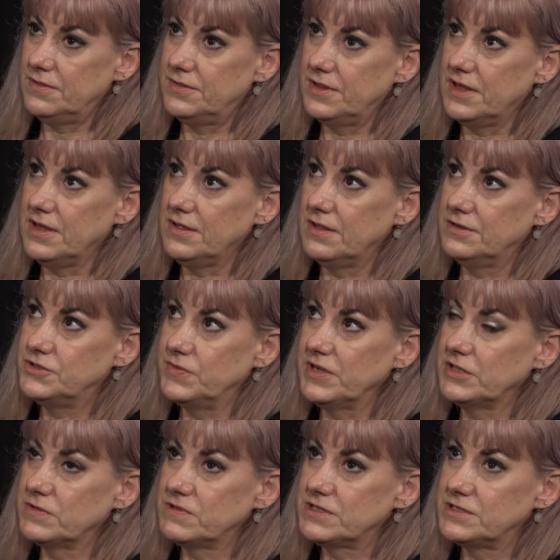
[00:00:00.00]
the doing
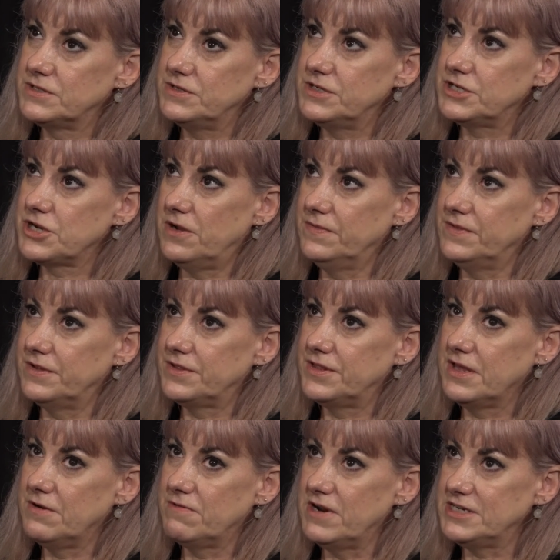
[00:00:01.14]
the research on the
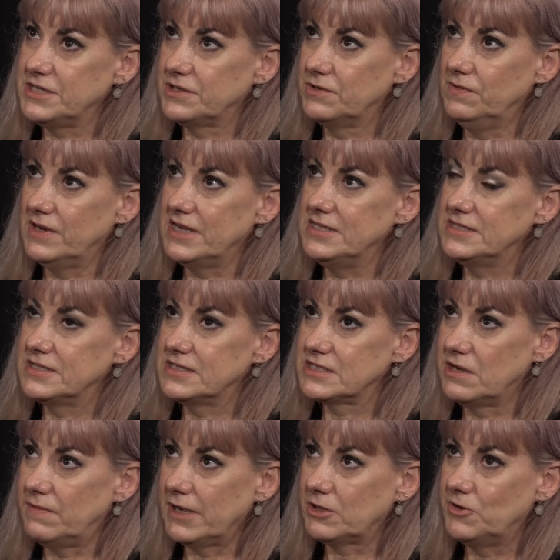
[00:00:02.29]
theoretical lenses
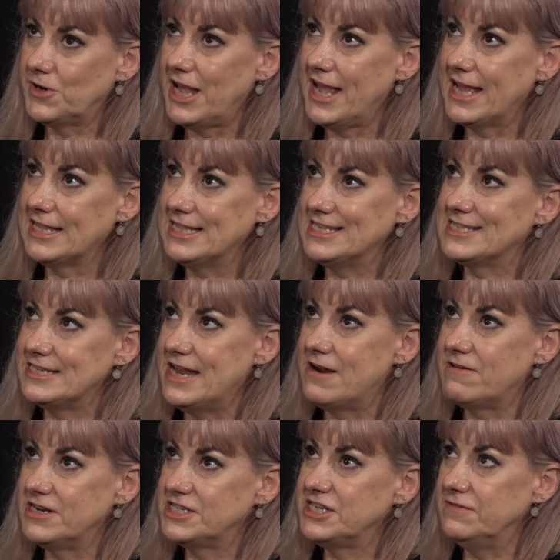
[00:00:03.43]
so I could hang this
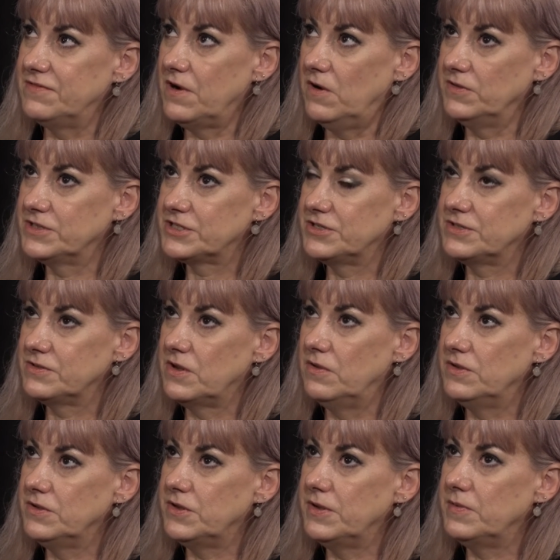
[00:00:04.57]
narrative on so
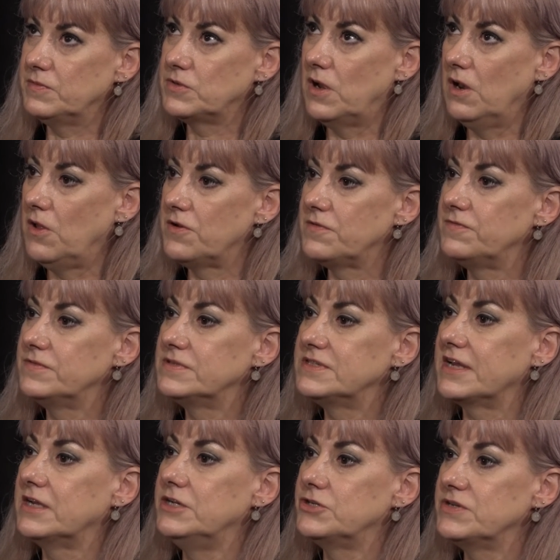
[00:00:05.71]
uh, a lot of
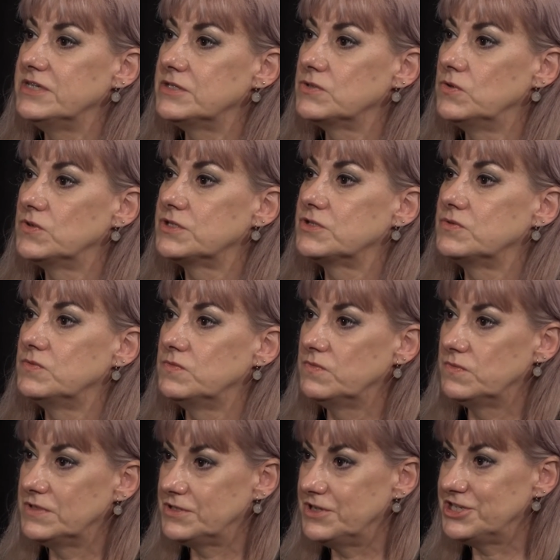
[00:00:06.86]
secondary source
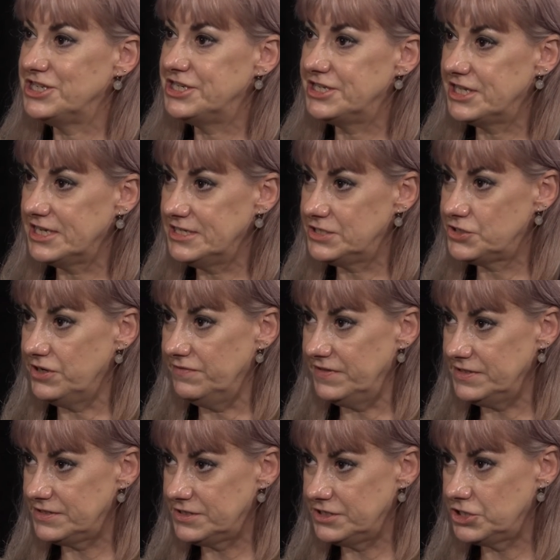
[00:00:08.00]
research into the history of mm.
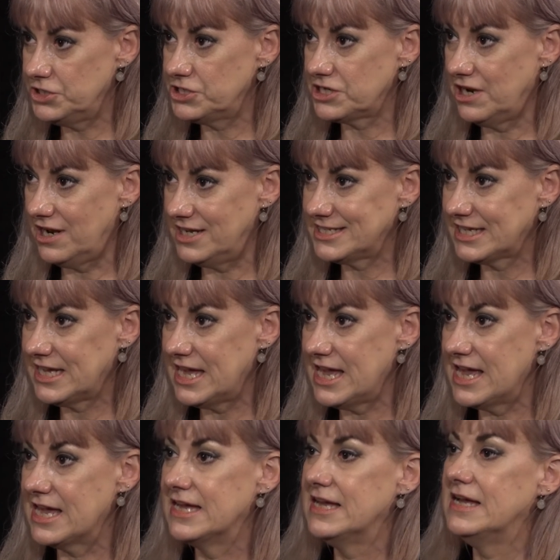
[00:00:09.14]
institutionalized
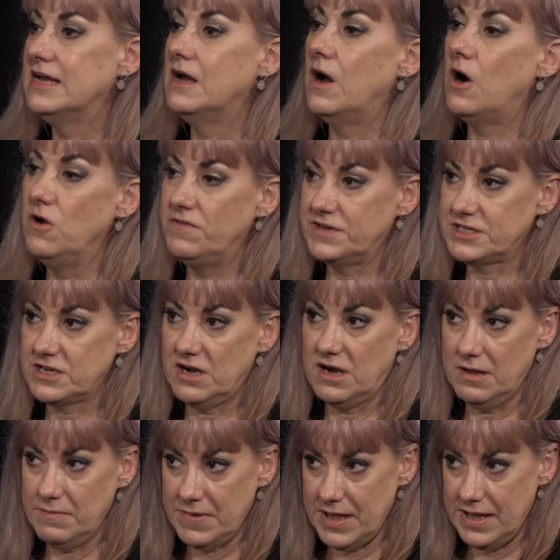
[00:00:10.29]
care over
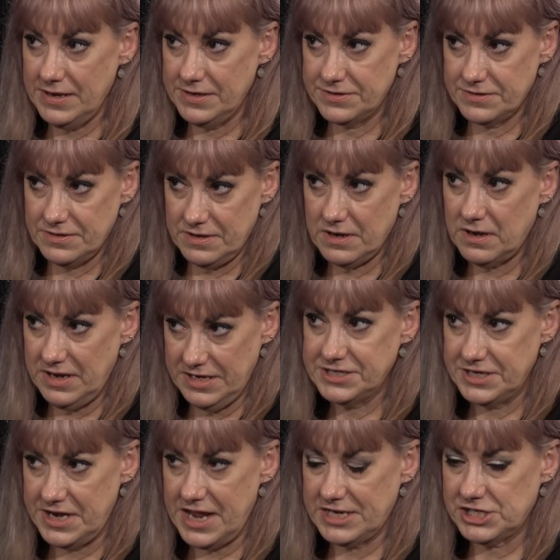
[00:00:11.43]
time and
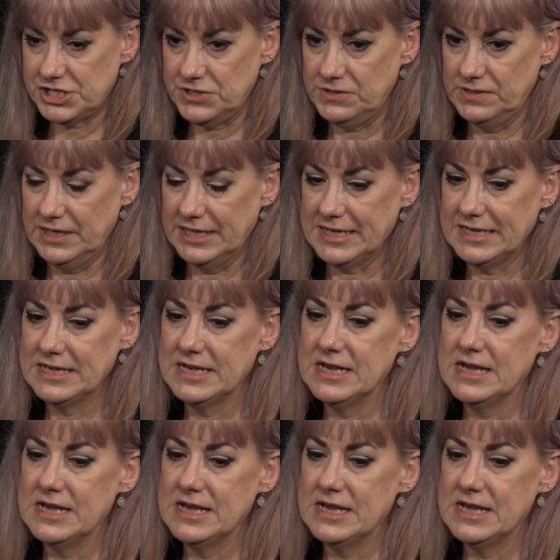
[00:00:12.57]
internationally